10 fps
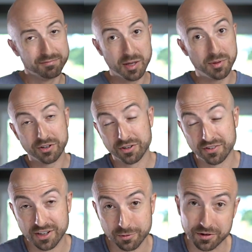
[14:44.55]
Maybe I could
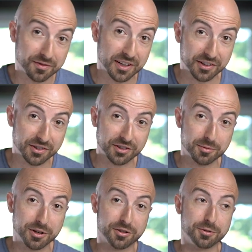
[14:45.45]
have done it with the V eight
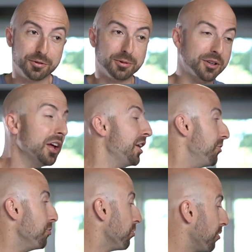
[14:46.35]
sixty Mark two as well.
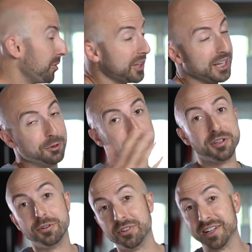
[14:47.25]
Normally I would be
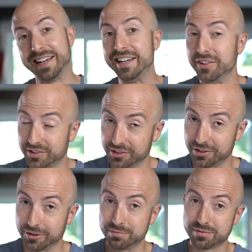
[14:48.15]
using an A D six
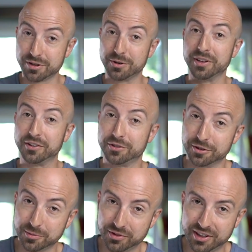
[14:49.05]
hundred Pro in that
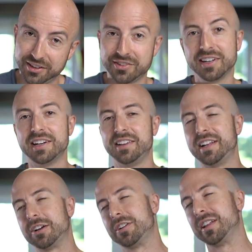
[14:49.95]
circumstance, and
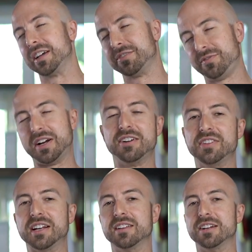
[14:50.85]
then I could have like fired
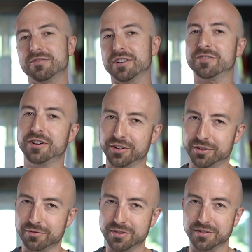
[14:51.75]
that light right across
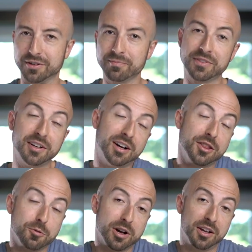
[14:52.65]
the river.
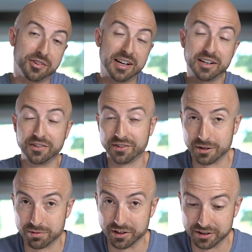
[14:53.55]
Otherwise, I had to stay
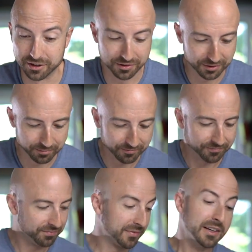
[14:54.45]
pretty close.
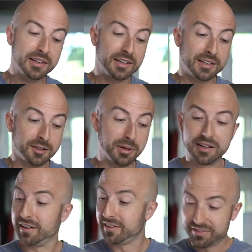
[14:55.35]

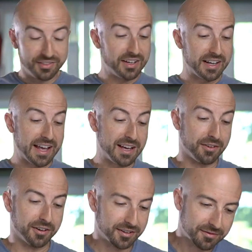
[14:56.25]
But there you have
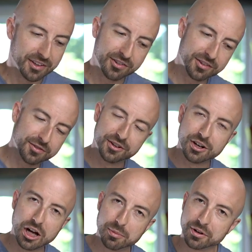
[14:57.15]
it. This is a
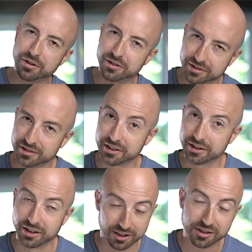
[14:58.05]
phenomenal
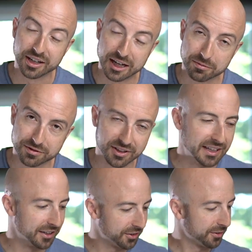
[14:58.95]
little on-camera
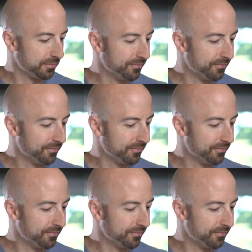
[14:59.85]
flash.